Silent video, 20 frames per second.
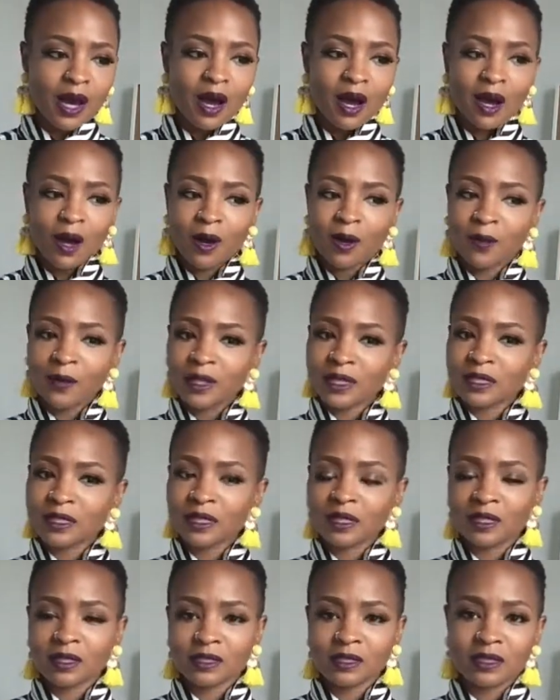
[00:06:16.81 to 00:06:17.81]
always
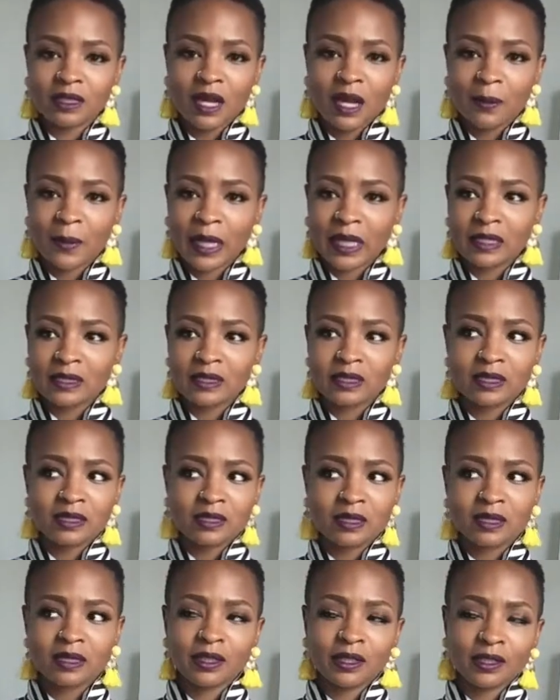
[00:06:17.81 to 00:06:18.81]
getting style
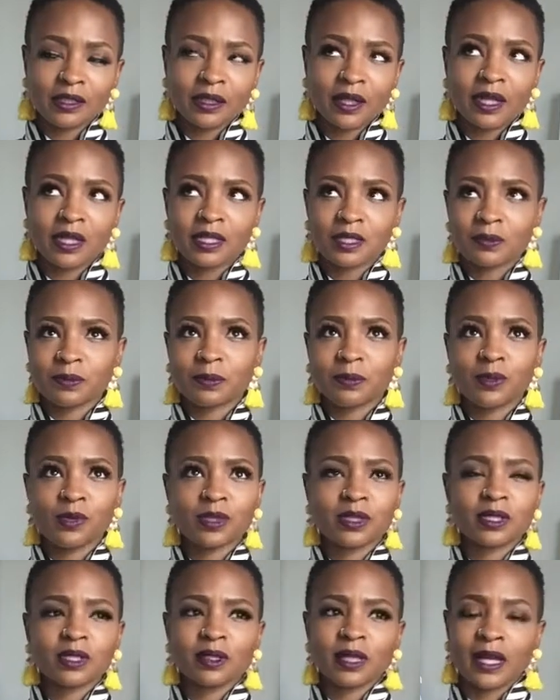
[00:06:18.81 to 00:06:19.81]
magazines at a younger age, more
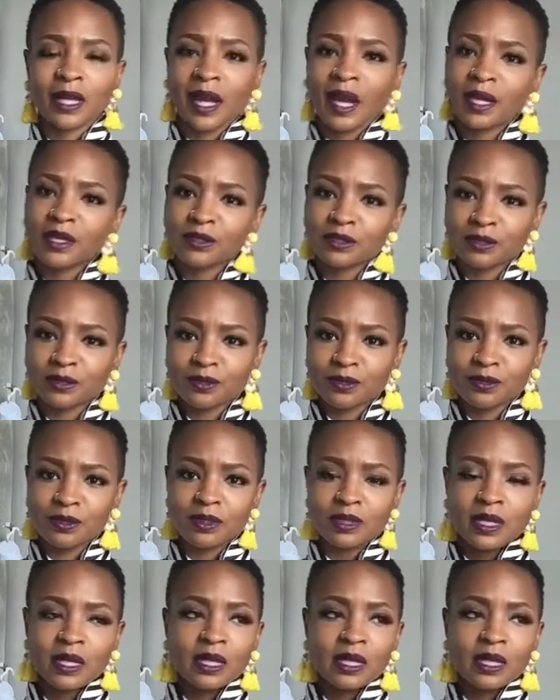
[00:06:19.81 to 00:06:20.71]
so like high school,